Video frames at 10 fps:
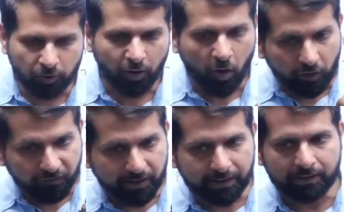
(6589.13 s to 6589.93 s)
not
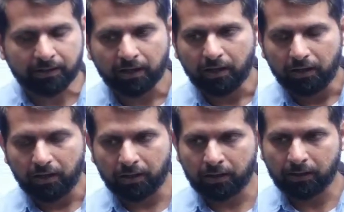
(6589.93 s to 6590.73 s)
feeding
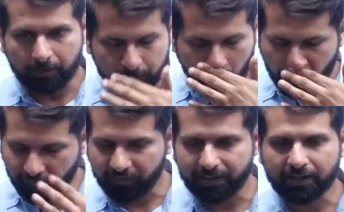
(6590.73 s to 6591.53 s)

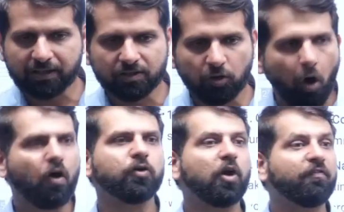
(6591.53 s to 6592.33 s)
a cock,
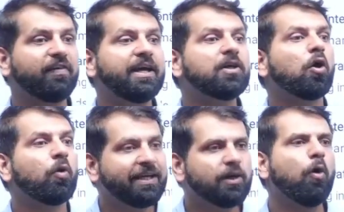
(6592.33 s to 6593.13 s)
you are feeding your own
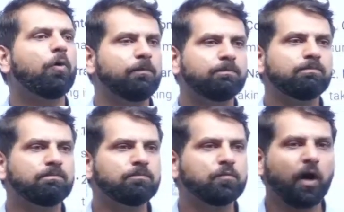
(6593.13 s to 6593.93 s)
ego.
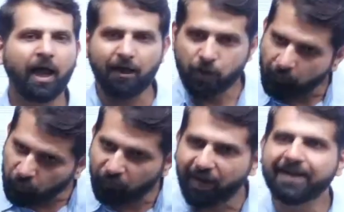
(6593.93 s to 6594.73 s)
You have to
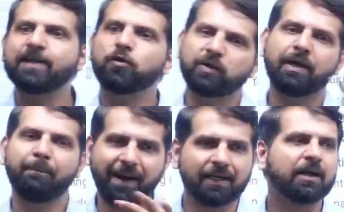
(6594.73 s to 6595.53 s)
fight into that
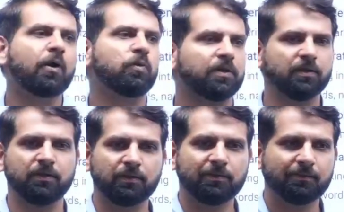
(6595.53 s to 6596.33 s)
battleground.
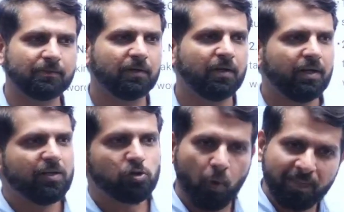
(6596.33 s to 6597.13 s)

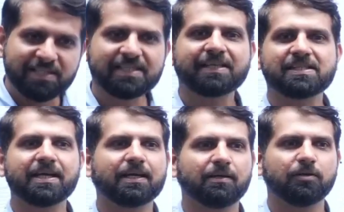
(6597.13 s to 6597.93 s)
So much is at
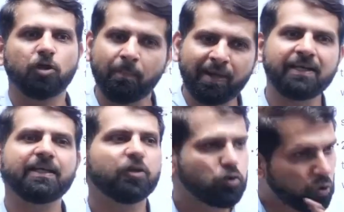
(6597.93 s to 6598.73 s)
stake. Your money,
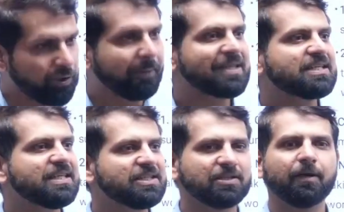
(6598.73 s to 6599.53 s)
your social
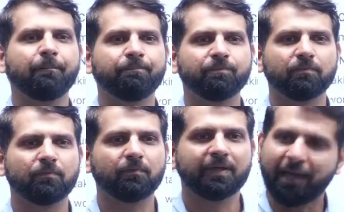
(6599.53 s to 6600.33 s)
prestige.
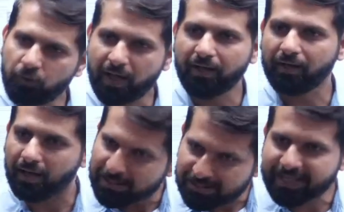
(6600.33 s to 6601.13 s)
Can you
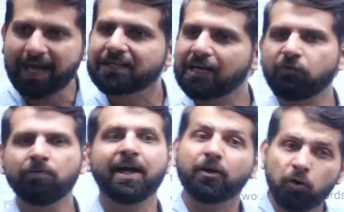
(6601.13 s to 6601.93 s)
extract that from
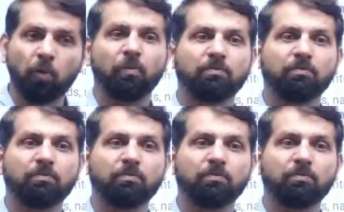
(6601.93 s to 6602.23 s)
that? No.